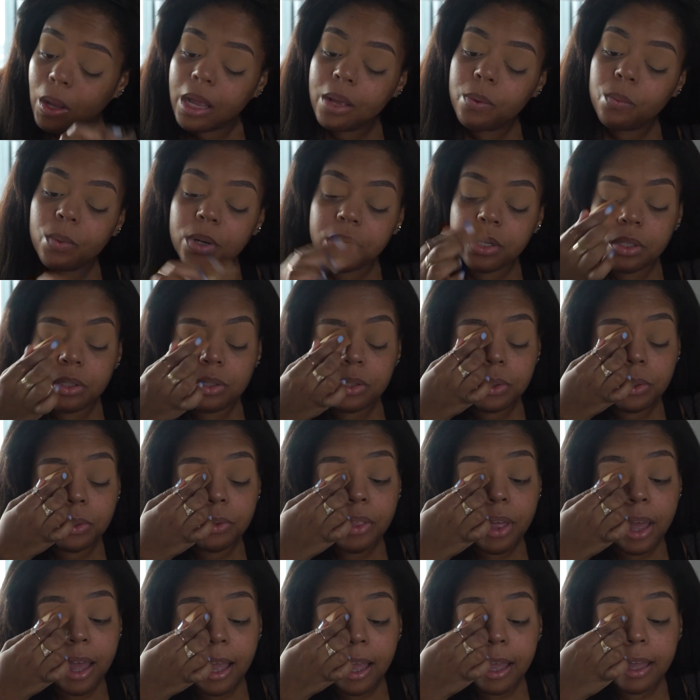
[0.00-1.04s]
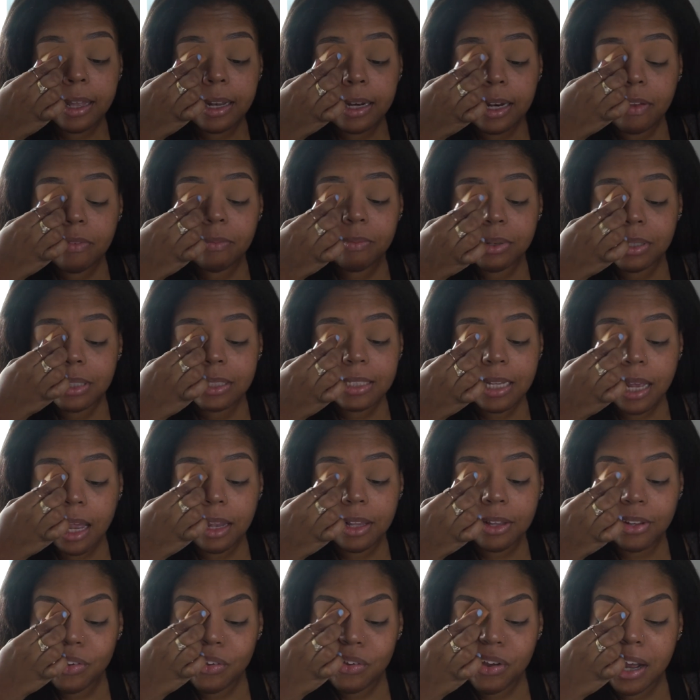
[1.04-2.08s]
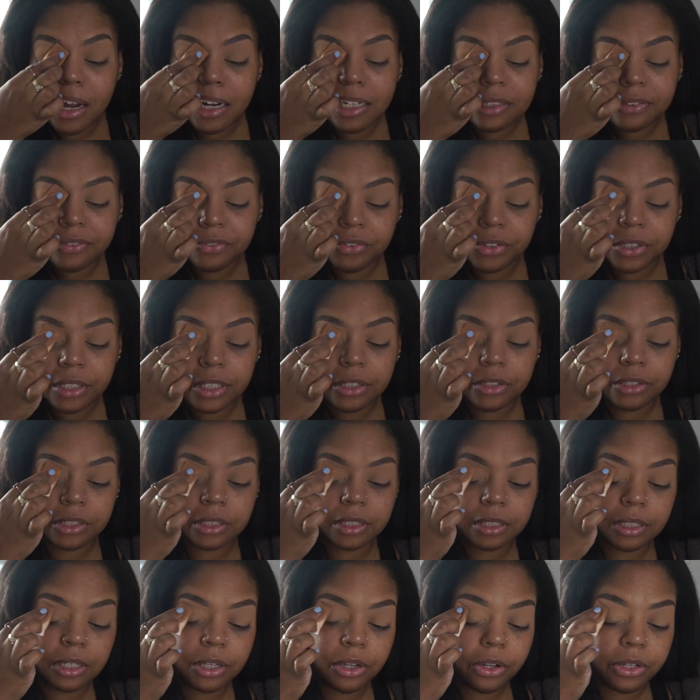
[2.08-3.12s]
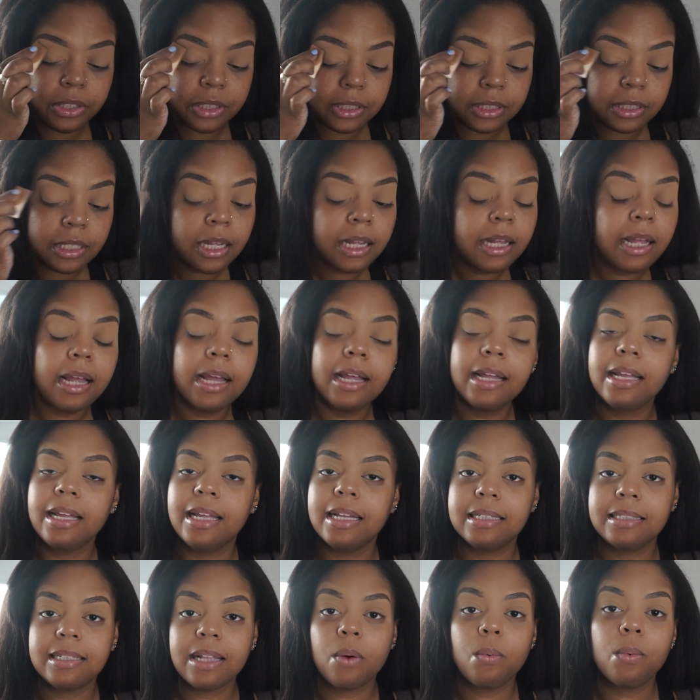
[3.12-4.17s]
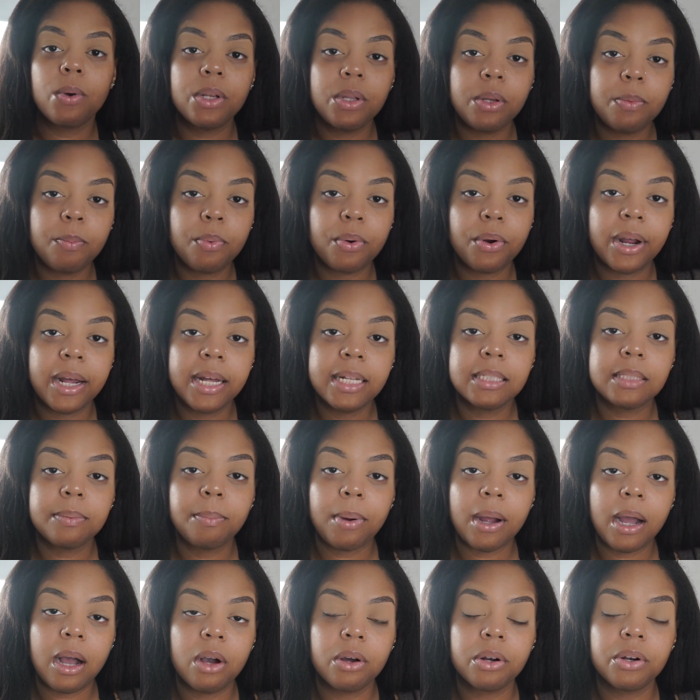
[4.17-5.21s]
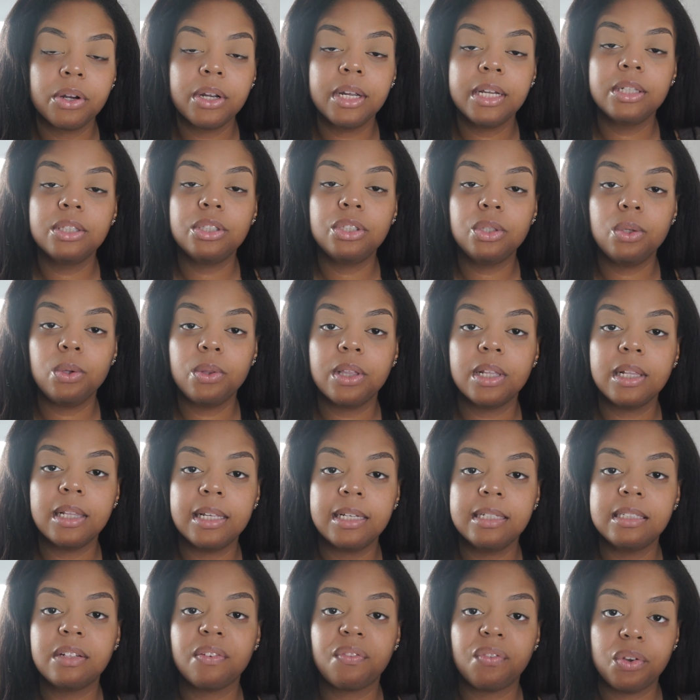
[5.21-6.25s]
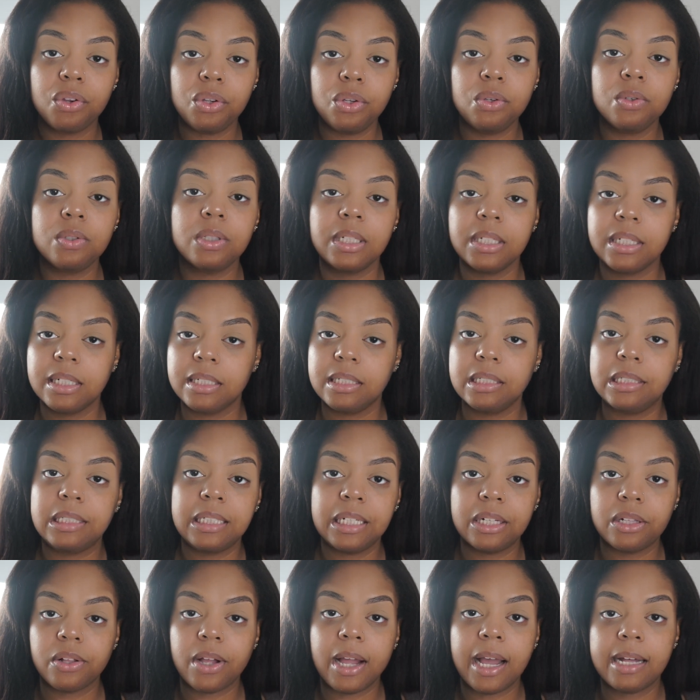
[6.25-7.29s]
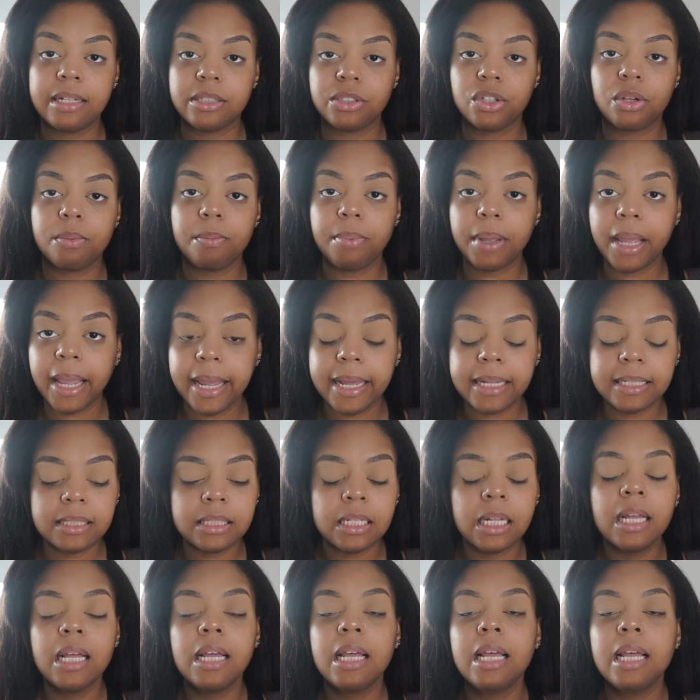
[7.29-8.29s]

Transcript: And when you do that, and I've been telling you guys for years and years, is that when you press powder into the lids, if you're using concealer as your base,